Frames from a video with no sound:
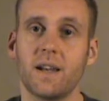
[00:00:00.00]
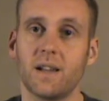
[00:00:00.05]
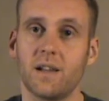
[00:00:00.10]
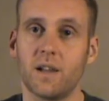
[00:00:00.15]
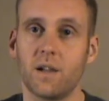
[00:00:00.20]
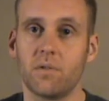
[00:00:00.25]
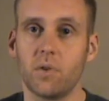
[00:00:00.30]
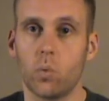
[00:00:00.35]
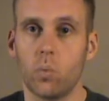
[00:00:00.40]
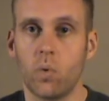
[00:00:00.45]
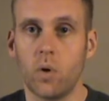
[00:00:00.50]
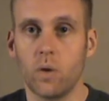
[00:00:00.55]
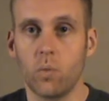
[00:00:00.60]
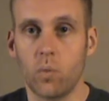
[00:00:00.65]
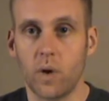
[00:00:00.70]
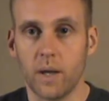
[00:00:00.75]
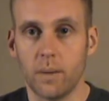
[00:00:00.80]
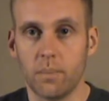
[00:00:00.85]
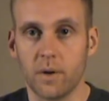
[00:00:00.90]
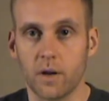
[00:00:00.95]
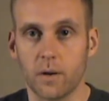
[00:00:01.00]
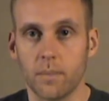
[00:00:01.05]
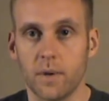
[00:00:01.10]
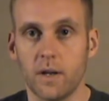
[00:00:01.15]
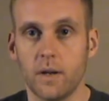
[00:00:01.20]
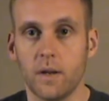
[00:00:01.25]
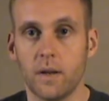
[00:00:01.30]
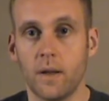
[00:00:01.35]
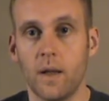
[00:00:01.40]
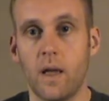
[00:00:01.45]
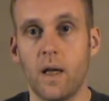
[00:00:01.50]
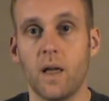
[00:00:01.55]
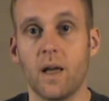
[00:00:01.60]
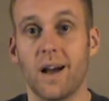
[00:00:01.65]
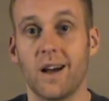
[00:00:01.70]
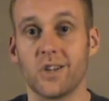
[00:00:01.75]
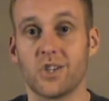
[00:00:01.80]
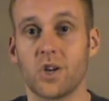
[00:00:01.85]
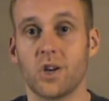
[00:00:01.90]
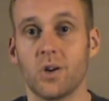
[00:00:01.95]
a level 1 white pyramid.
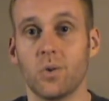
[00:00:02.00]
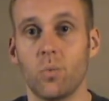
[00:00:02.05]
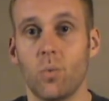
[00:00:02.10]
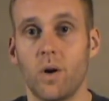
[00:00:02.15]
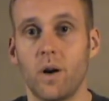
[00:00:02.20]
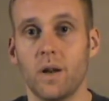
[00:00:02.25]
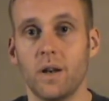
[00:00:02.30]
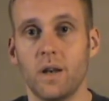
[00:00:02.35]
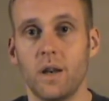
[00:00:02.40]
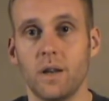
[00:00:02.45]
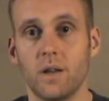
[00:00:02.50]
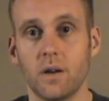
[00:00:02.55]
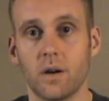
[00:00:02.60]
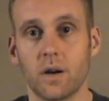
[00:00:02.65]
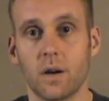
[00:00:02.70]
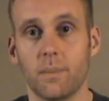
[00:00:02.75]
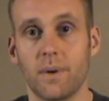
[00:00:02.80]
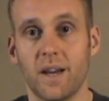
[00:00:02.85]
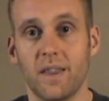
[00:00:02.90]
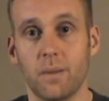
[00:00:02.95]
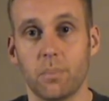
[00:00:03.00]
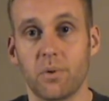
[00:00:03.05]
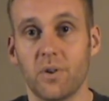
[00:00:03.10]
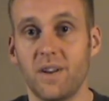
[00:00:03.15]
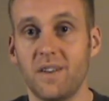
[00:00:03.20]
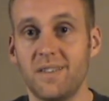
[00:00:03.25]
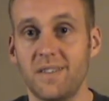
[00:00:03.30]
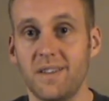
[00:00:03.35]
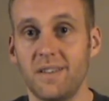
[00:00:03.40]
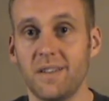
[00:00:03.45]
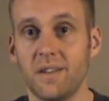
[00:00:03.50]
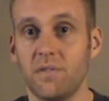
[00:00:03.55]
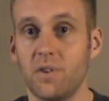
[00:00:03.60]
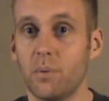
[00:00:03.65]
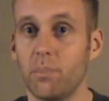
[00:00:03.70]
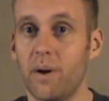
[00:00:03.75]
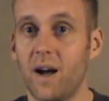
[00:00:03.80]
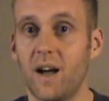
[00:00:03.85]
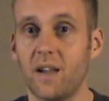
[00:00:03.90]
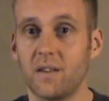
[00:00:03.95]
On turn 1, you're going to buy the priestess if you
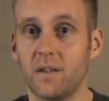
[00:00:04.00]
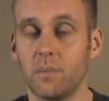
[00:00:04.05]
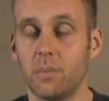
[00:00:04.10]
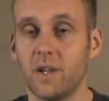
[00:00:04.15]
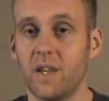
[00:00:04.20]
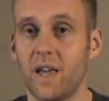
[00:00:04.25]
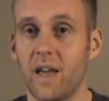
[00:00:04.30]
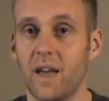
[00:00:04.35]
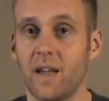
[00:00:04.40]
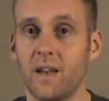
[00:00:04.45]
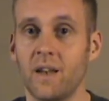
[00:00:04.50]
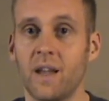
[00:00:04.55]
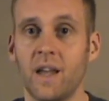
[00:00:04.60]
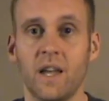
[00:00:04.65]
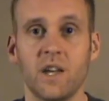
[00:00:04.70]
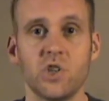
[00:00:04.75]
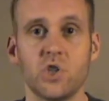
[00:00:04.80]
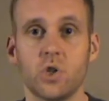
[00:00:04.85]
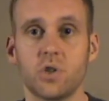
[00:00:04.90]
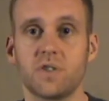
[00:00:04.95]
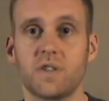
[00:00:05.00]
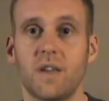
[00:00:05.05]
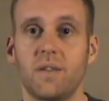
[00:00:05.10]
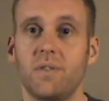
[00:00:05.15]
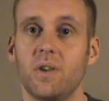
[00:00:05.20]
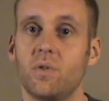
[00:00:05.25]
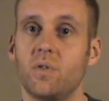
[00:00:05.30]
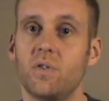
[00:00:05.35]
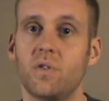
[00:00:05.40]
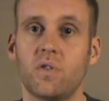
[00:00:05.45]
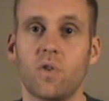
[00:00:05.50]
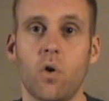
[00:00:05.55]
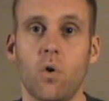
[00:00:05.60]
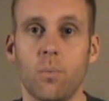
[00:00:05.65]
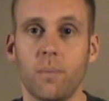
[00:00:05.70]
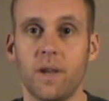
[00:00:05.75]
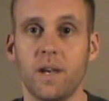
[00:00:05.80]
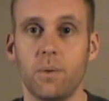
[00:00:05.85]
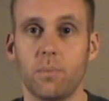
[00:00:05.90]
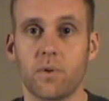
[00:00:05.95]
possibly can. She'll save you so
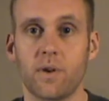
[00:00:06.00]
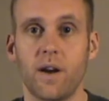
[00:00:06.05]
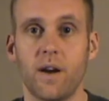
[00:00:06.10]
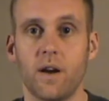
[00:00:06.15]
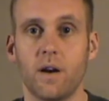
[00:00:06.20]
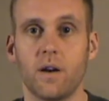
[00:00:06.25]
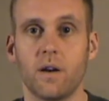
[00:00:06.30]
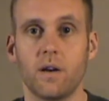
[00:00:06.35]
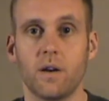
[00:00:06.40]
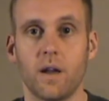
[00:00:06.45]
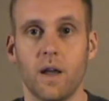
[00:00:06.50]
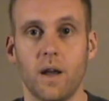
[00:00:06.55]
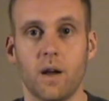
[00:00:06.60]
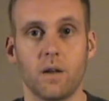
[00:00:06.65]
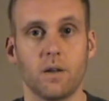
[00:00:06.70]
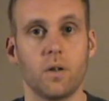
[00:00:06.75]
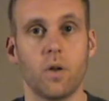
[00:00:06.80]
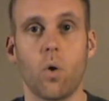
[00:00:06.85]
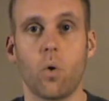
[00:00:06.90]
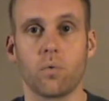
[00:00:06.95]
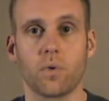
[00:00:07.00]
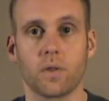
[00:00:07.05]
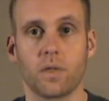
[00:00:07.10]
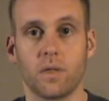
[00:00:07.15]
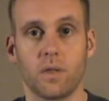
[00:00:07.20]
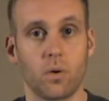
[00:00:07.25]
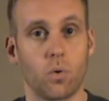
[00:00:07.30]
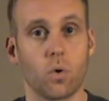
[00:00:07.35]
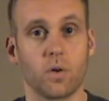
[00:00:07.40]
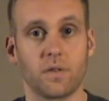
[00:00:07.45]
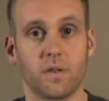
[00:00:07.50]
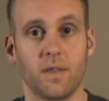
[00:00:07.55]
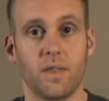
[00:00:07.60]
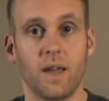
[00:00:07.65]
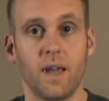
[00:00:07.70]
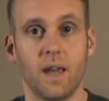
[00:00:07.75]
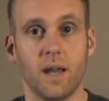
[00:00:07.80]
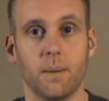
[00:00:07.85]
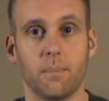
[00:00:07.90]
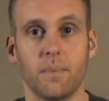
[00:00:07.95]
many prayer over the course of the
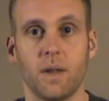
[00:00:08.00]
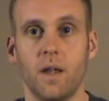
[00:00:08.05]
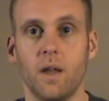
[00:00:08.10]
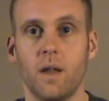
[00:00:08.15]
game.